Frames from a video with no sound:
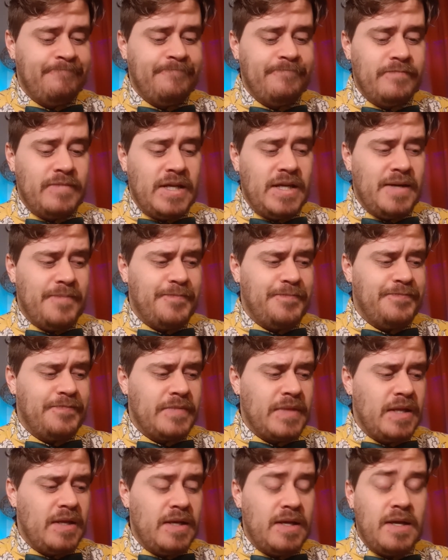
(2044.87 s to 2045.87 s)
Yeah.
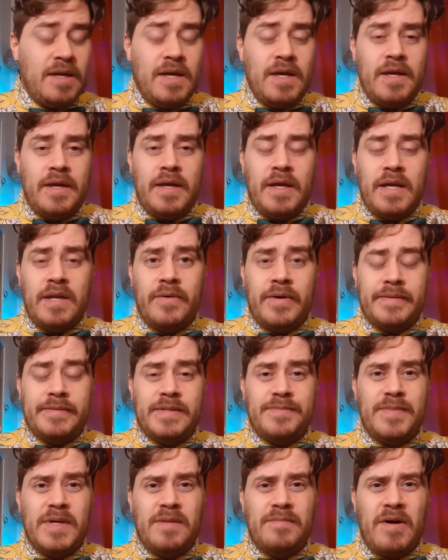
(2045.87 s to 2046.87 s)
Anyway, it's
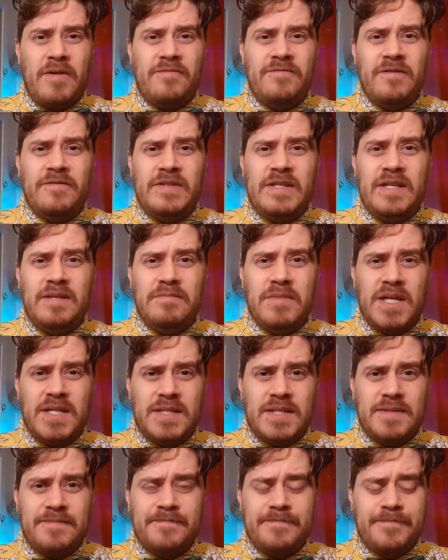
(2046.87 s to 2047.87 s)
been about 15
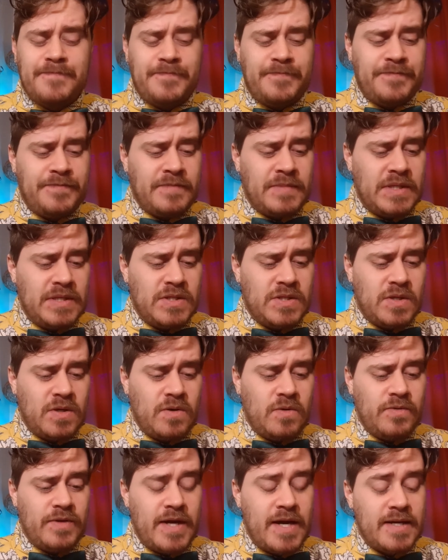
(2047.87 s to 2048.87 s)
minutes,
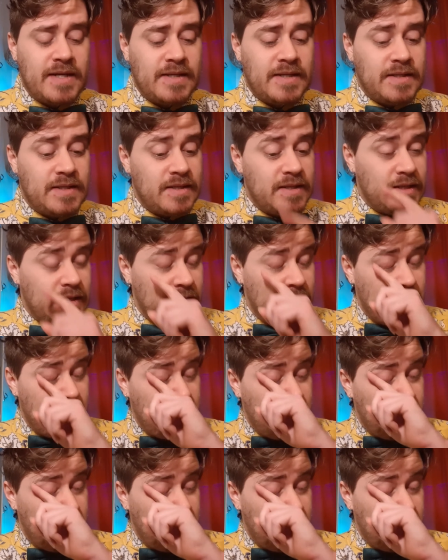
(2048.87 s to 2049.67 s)
so that is the